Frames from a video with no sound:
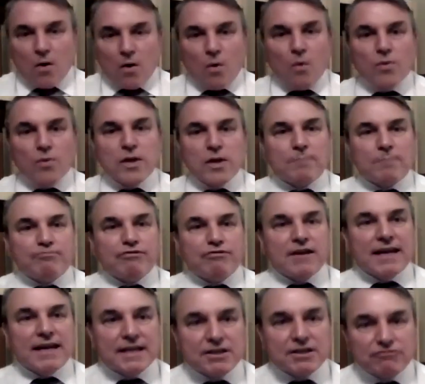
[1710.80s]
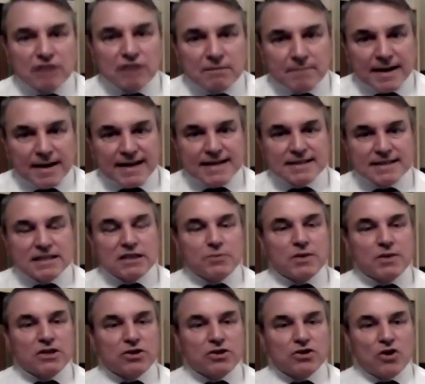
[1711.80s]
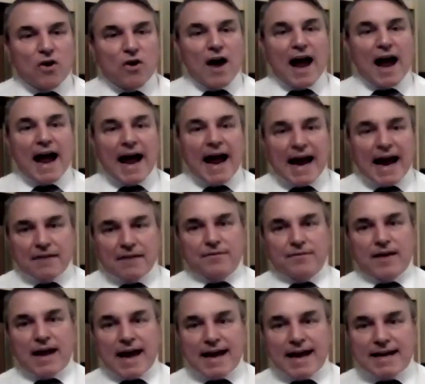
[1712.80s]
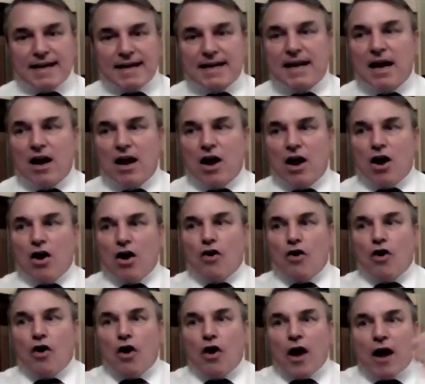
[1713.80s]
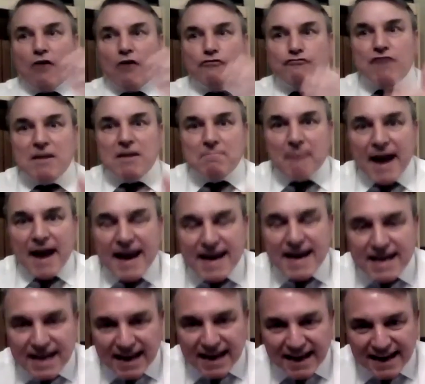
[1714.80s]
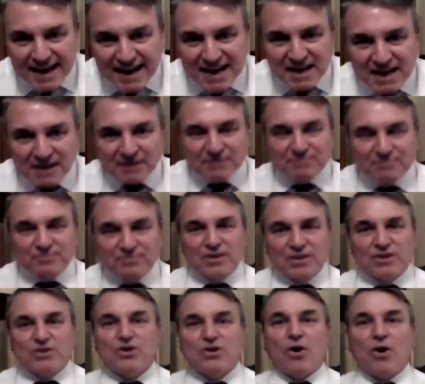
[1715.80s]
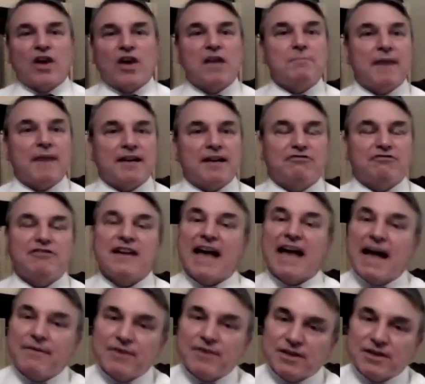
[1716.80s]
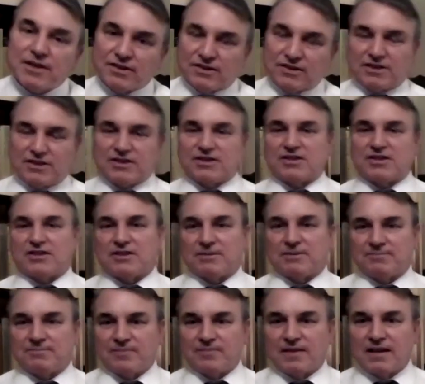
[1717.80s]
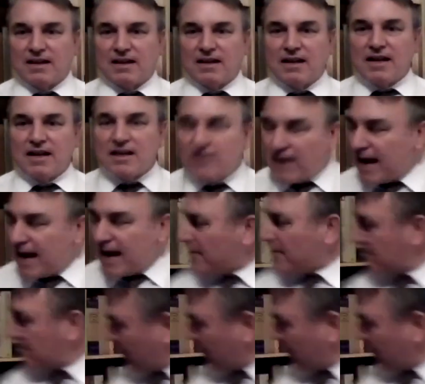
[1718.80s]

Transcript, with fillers: All that prehistory means is we do not have any remaining documentary evidence. Now, I have